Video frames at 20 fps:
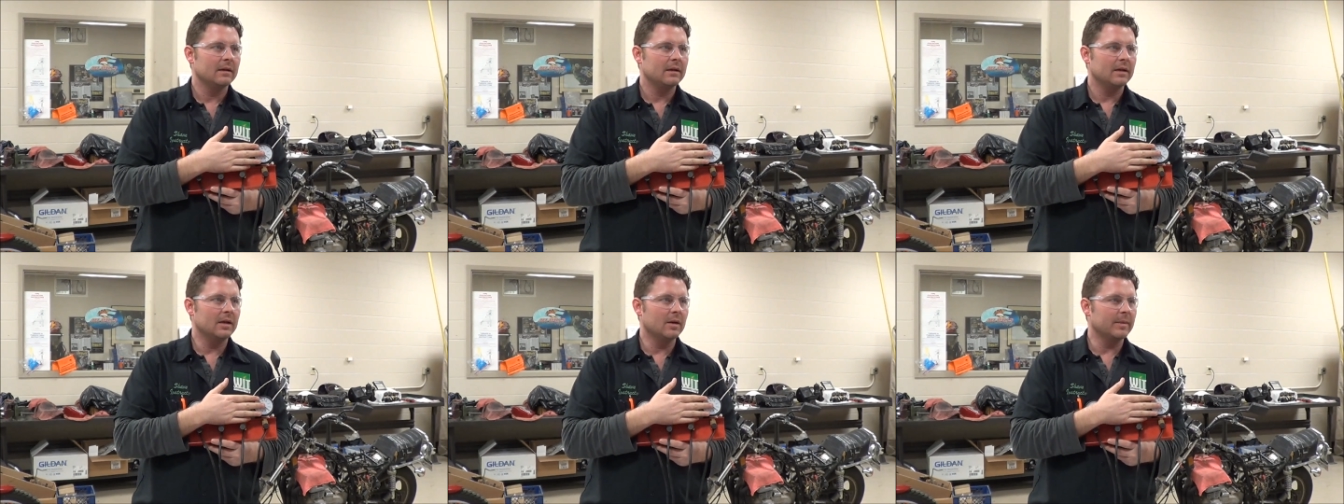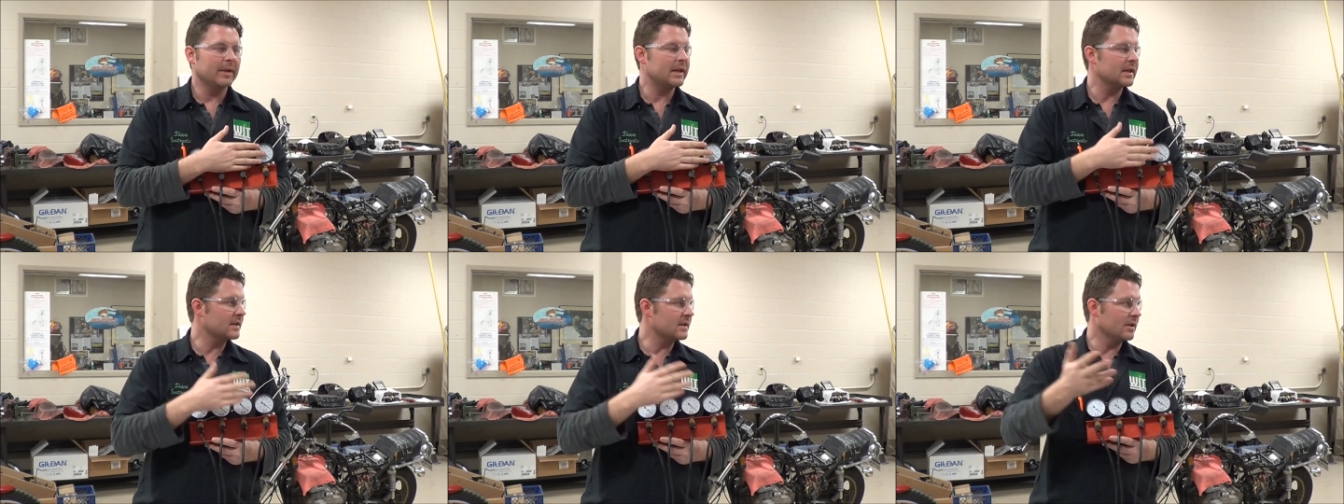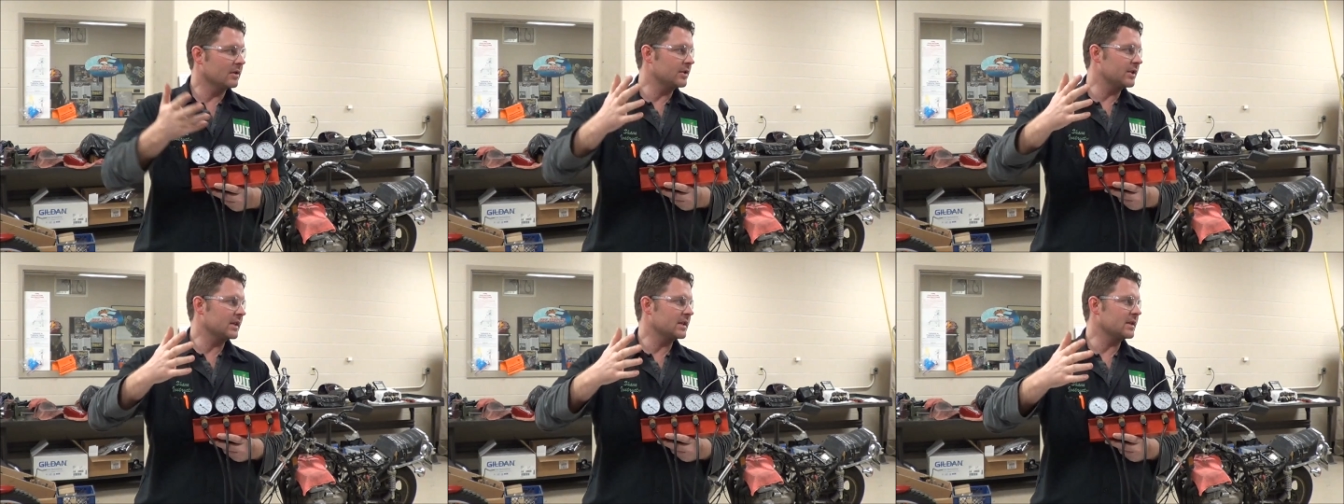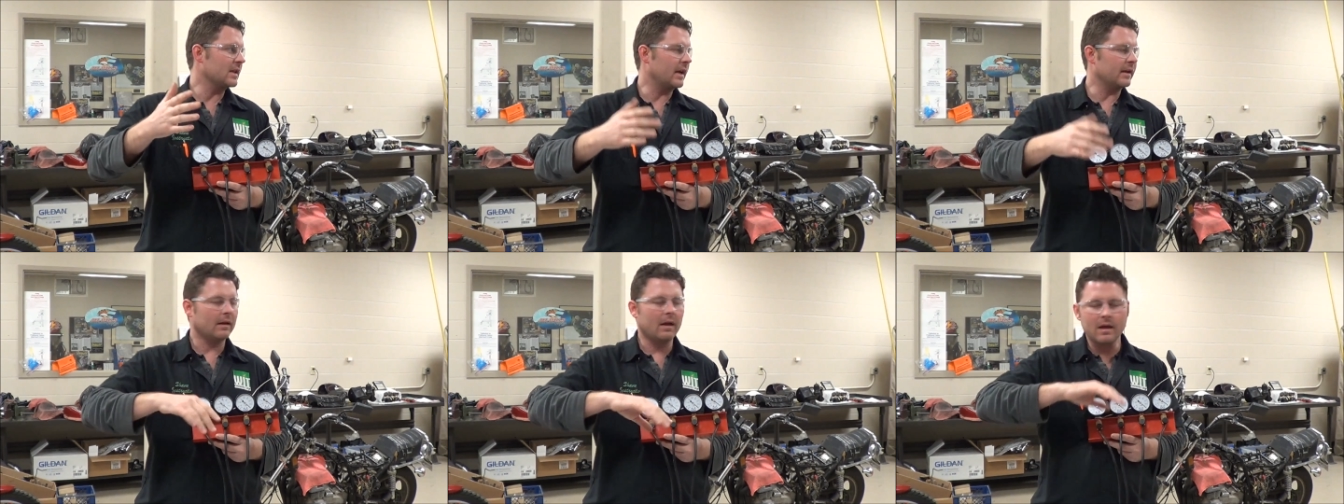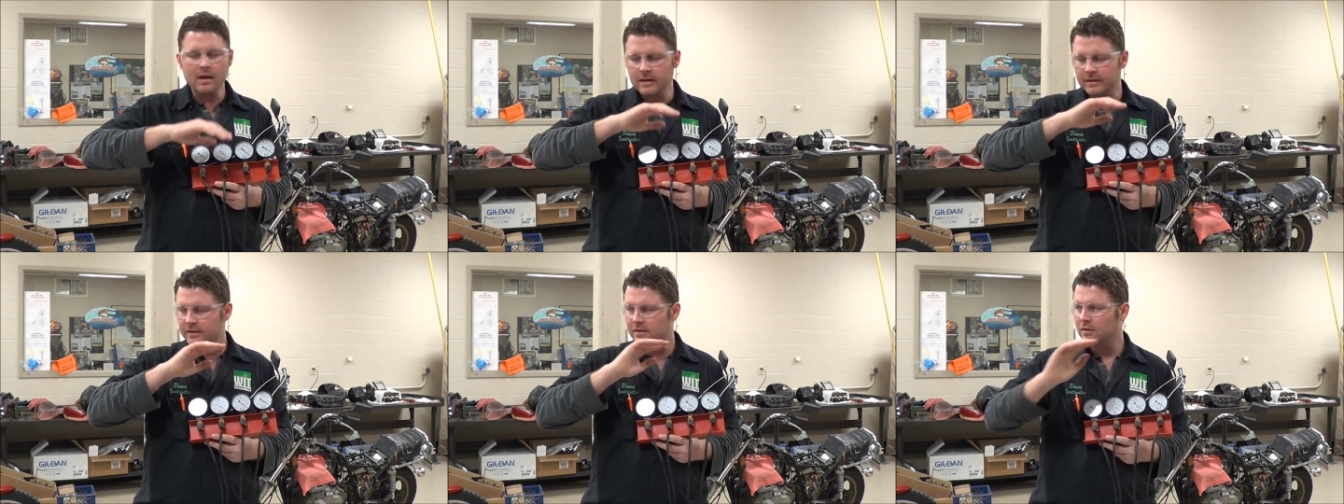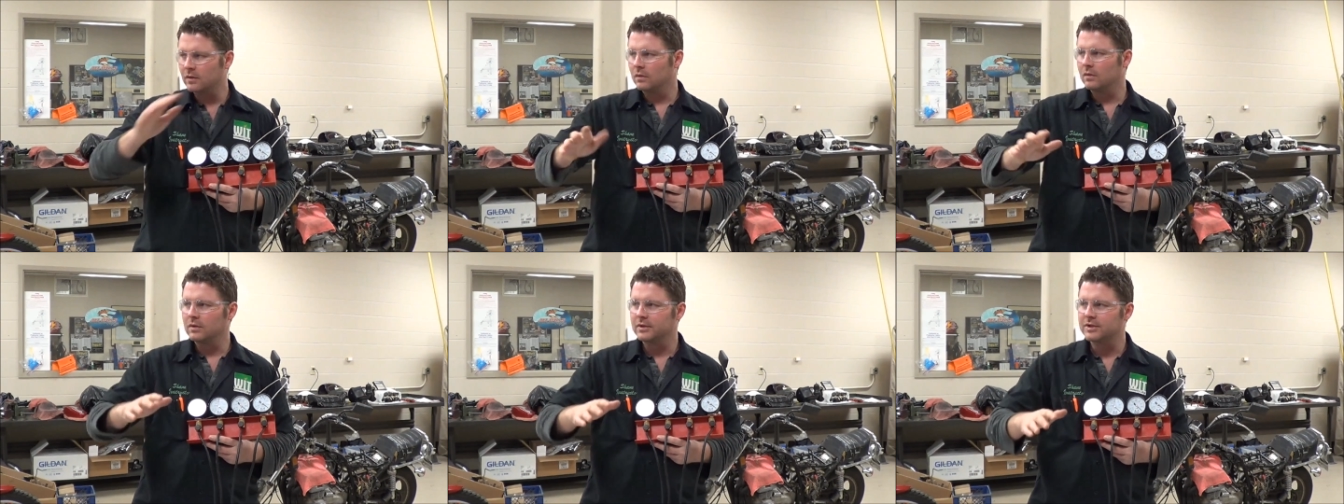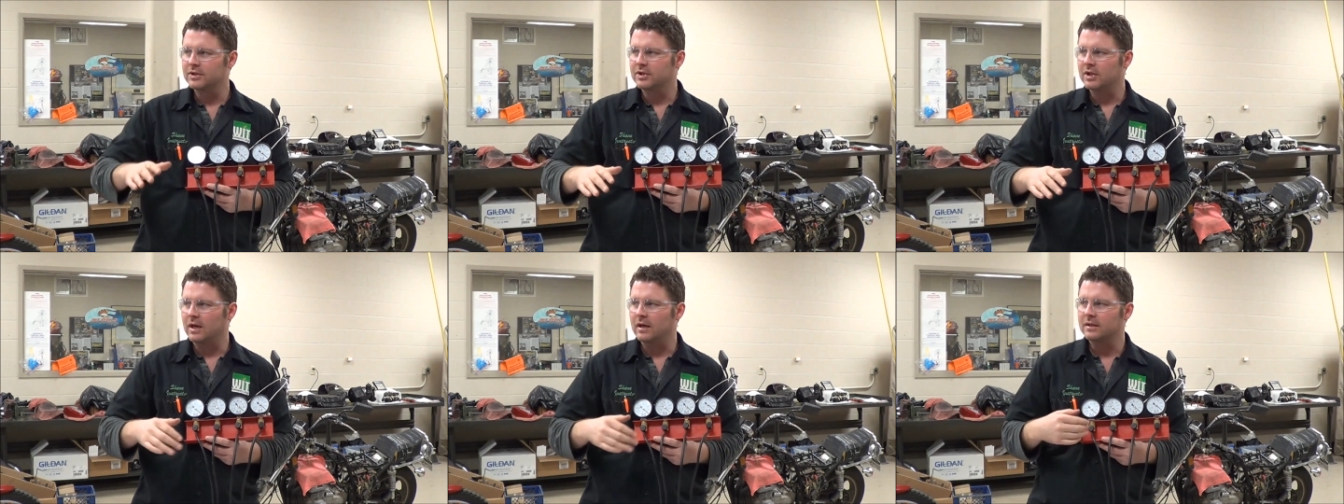You know, because they're just like, ah,
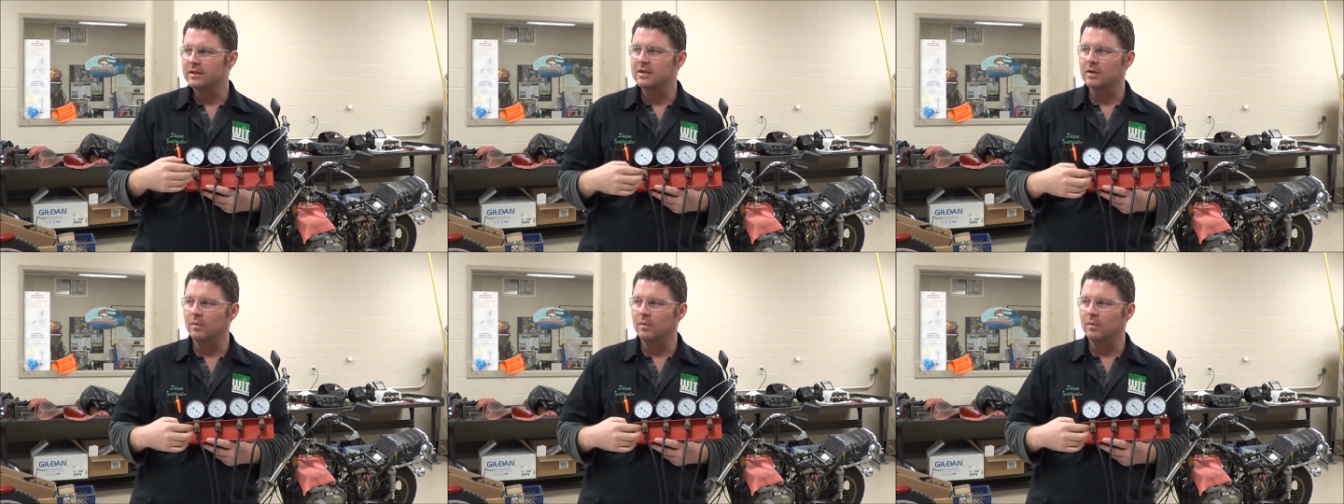tool's junk.